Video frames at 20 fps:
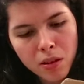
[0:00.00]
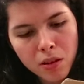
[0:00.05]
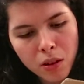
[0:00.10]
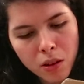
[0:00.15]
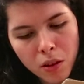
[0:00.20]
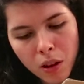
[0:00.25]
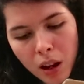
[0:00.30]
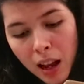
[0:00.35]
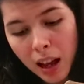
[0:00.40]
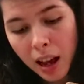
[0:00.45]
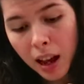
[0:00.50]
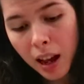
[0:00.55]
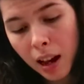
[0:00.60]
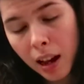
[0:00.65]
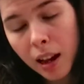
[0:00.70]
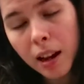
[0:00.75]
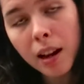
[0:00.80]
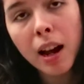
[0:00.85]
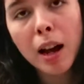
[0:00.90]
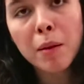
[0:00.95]
so
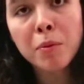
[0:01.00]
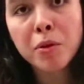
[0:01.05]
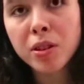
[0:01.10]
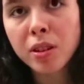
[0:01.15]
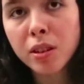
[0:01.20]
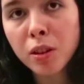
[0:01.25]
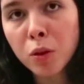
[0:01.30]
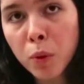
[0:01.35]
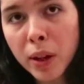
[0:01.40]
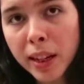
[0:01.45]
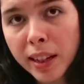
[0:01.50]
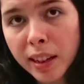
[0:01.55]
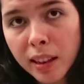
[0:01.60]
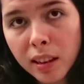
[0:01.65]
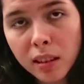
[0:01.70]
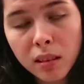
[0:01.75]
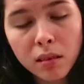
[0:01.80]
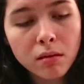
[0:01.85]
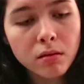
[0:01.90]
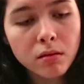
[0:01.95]
I'm just gonna wing it.